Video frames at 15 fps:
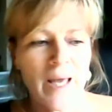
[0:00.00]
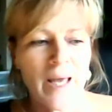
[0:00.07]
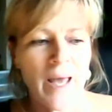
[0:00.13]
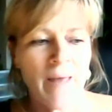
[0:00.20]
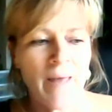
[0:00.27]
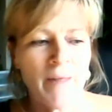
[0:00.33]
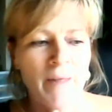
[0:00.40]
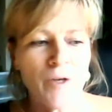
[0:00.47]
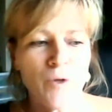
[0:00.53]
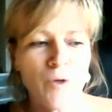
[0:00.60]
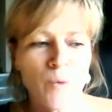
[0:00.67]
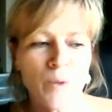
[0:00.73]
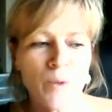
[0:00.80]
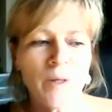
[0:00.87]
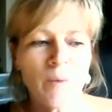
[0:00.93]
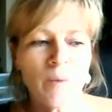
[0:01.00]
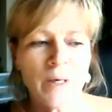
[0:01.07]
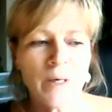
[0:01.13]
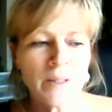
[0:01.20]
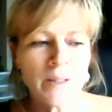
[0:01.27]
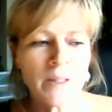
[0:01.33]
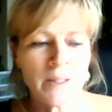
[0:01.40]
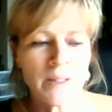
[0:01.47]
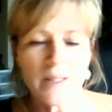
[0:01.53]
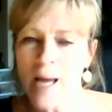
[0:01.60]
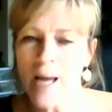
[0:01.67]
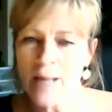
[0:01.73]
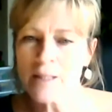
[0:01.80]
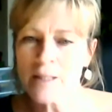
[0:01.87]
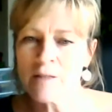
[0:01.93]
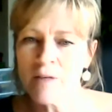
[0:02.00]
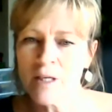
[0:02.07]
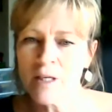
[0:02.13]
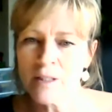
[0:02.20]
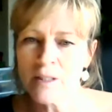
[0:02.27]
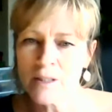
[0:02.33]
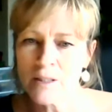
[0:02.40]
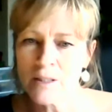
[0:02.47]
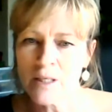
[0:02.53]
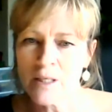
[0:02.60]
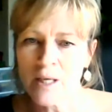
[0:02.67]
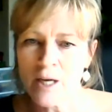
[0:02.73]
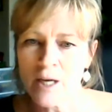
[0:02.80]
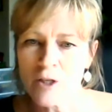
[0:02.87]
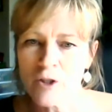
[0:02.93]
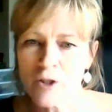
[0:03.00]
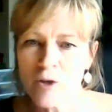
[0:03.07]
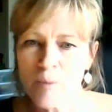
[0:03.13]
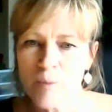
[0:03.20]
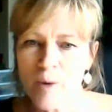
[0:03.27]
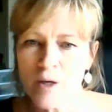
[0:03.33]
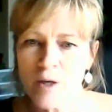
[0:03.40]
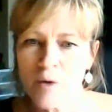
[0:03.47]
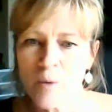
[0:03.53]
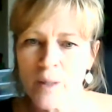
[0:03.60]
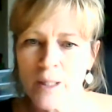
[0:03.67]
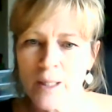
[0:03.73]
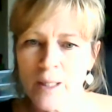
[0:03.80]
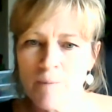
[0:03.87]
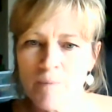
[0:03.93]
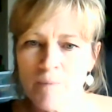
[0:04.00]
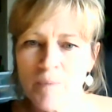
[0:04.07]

and then you really want it to activate and to take action in your body quickly,